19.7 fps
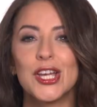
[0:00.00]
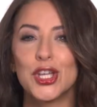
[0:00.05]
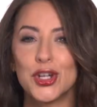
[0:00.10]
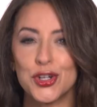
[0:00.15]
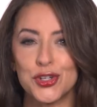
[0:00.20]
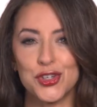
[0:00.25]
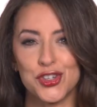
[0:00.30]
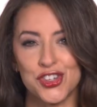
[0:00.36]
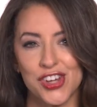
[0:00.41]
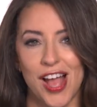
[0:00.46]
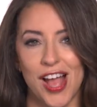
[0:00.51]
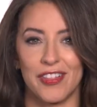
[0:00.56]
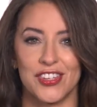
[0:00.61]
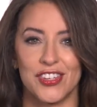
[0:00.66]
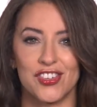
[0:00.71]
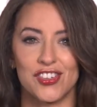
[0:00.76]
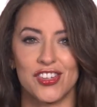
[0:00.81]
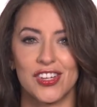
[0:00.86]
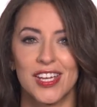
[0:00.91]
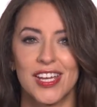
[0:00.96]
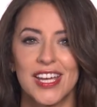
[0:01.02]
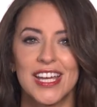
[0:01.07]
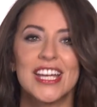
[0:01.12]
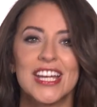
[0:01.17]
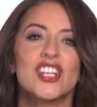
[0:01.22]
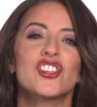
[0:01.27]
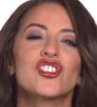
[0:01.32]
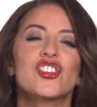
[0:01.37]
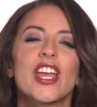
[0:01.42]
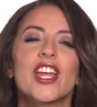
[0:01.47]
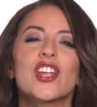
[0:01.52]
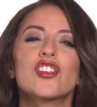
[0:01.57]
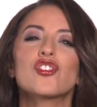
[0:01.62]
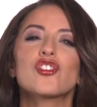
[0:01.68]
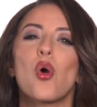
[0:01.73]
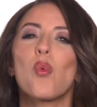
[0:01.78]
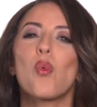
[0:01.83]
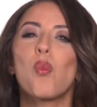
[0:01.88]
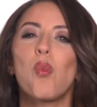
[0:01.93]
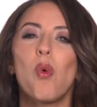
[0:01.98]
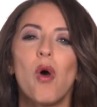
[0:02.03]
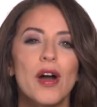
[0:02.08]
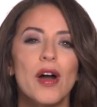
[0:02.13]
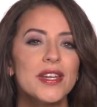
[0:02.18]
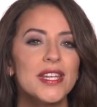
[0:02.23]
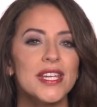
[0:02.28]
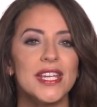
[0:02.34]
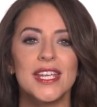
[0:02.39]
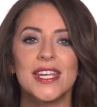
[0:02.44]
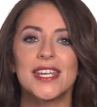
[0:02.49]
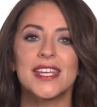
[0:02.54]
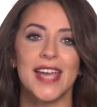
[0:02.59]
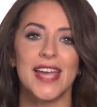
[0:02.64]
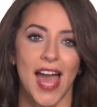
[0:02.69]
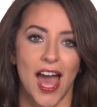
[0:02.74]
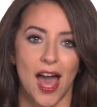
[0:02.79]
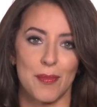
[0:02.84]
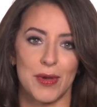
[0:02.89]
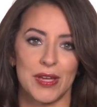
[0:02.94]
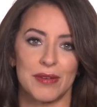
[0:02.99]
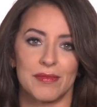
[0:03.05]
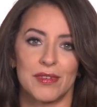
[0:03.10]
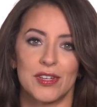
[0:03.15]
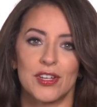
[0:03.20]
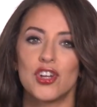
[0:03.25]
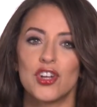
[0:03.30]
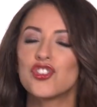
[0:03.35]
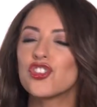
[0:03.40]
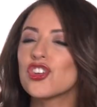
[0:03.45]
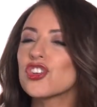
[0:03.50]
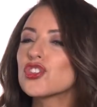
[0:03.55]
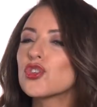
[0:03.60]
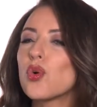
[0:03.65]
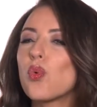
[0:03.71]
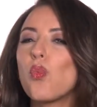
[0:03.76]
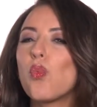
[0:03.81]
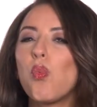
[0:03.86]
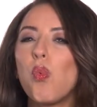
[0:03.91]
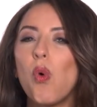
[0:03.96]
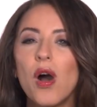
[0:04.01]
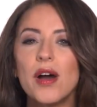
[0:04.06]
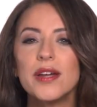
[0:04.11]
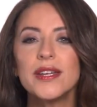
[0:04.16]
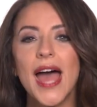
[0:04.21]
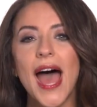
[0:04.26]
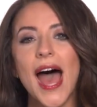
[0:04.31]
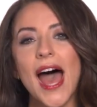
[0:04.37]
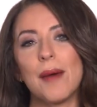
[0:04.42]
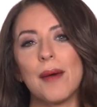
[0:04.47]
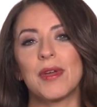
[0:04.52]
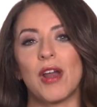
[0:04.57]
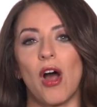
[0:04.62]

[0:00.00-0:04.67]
Here's your challenge. Change one eating habit. Just one habit